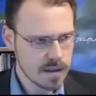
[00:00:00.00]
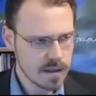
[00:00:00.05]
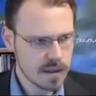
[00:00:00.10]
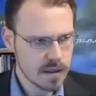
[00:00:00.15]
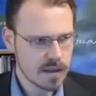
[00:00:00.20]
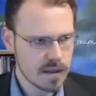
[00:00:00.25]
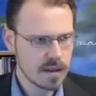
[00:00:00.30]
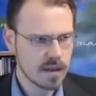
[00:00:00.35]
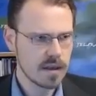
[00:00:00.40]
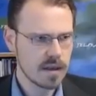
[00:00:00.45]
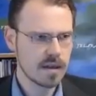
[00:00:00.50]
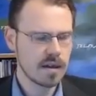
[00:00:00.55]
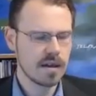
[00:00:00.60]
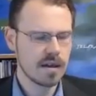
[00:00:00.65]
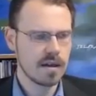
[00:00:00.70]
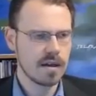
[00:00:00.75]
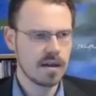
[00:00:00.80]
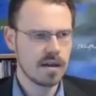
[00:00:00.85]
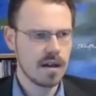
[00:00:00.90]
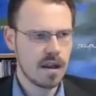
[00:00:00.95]

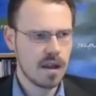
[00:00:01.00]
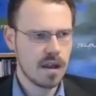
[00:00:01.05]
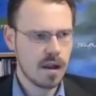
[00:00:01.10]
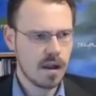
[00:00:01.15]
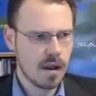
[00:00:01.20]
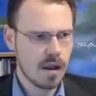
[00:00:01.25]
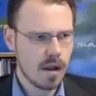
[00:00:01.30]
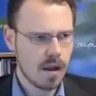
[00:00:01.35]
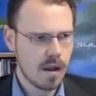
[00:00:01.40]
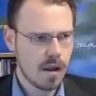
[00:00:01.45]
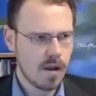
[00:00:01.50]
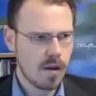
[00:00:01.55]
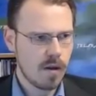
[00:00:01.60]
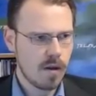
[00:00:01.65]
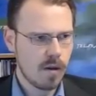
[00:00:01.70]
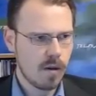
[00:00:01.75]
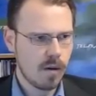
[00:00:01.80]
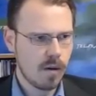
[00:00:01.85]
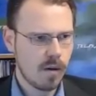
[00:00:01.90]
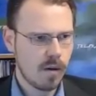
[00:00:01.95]

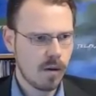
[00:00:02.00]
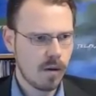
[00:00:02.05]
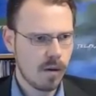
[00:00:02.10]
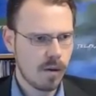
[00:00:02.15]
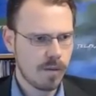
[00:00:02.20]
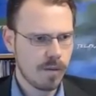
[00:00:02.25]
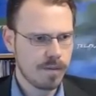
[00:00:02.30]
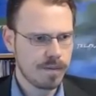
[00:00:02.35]
Nothing is said.